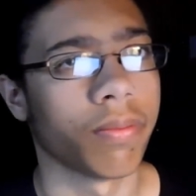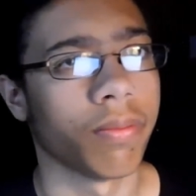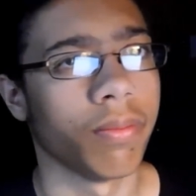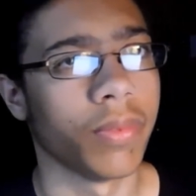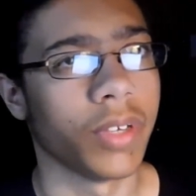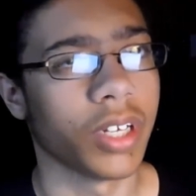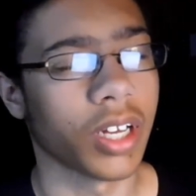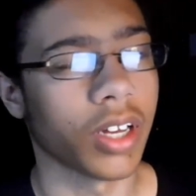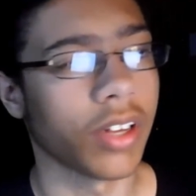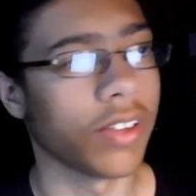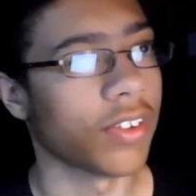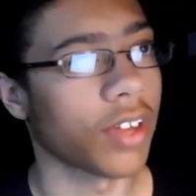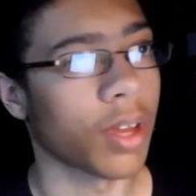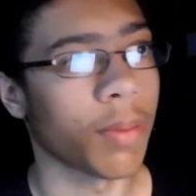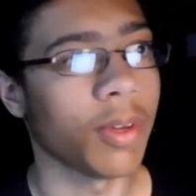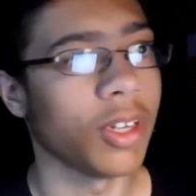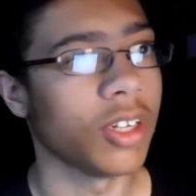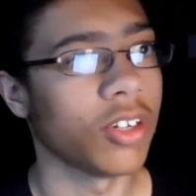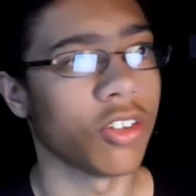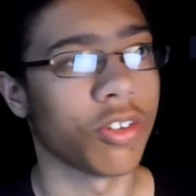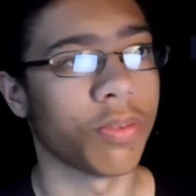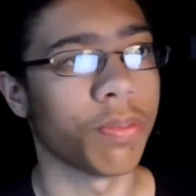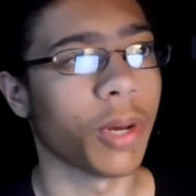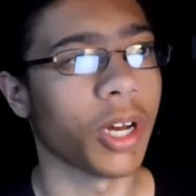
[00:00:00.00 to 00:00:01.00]
Because I
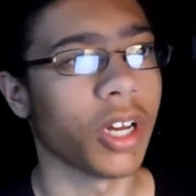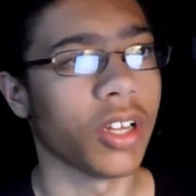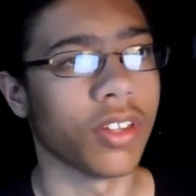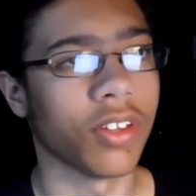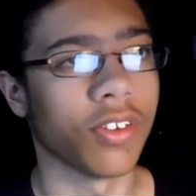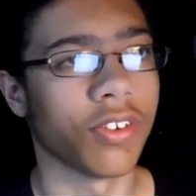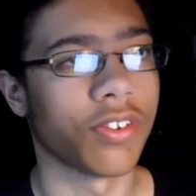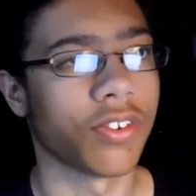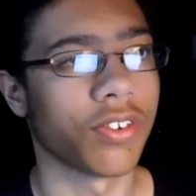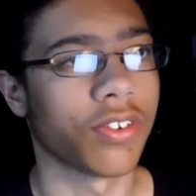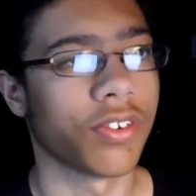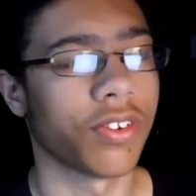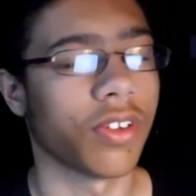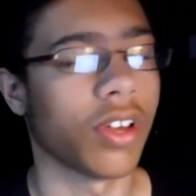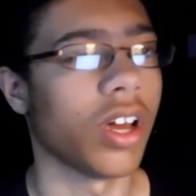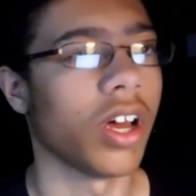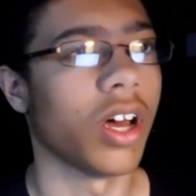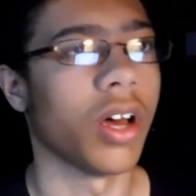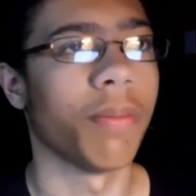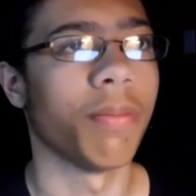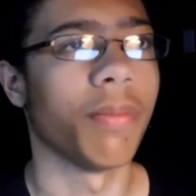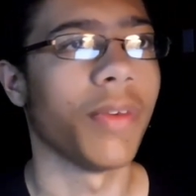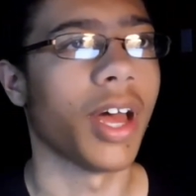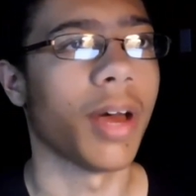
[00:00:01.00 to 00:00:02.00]
mean, despite this
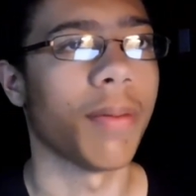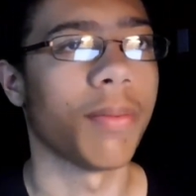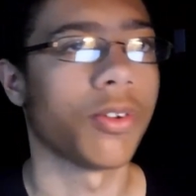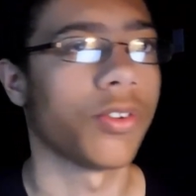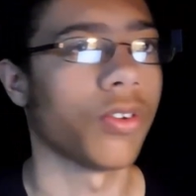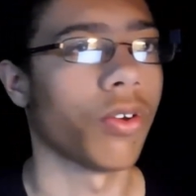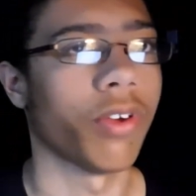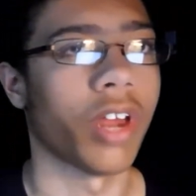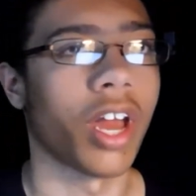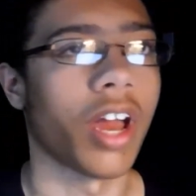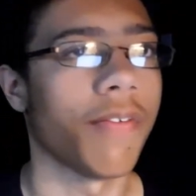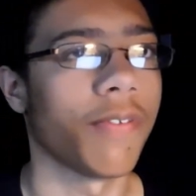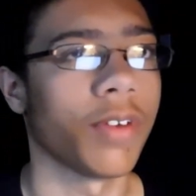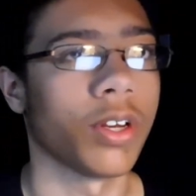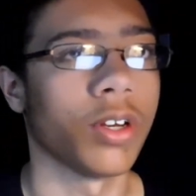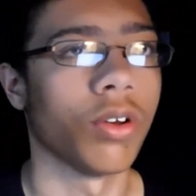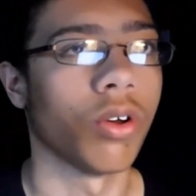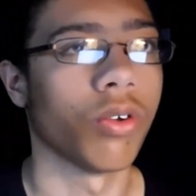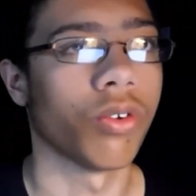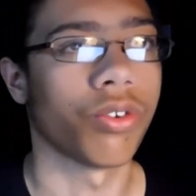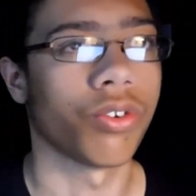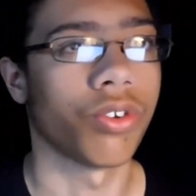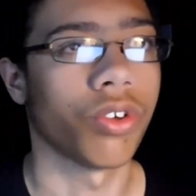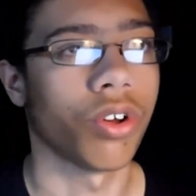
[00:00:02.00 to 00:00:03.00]
uh, episode having
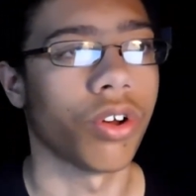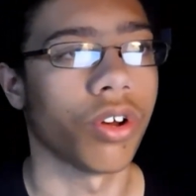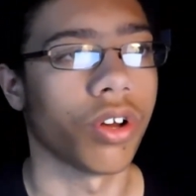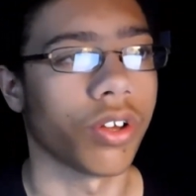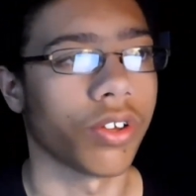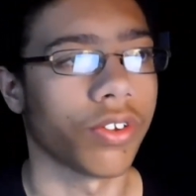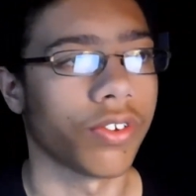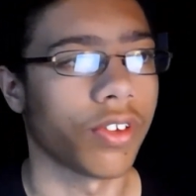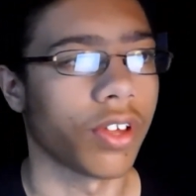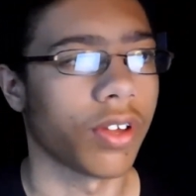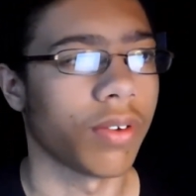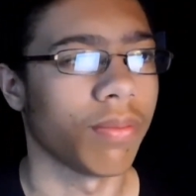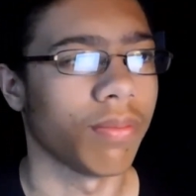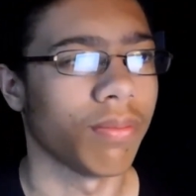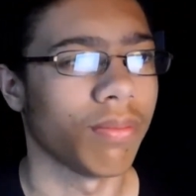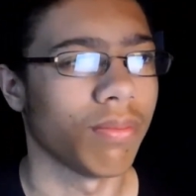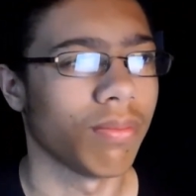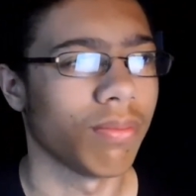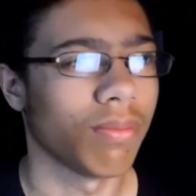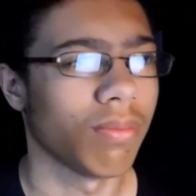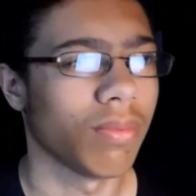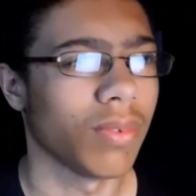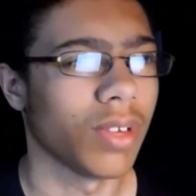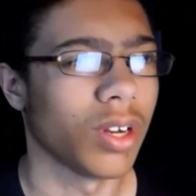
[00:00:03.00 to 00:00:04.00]
no songs and
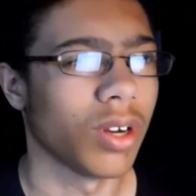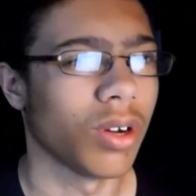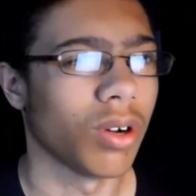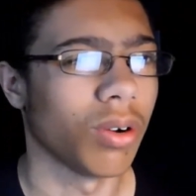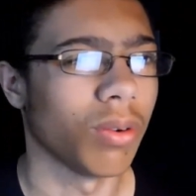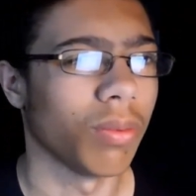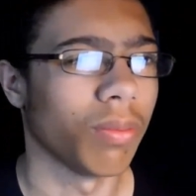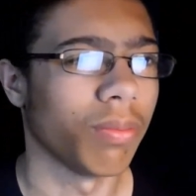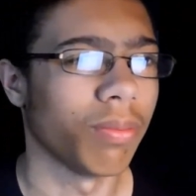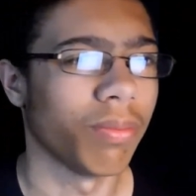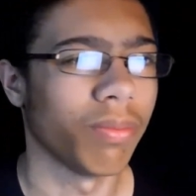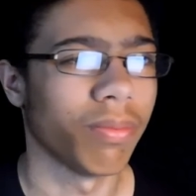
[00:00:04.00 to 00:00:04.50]
you know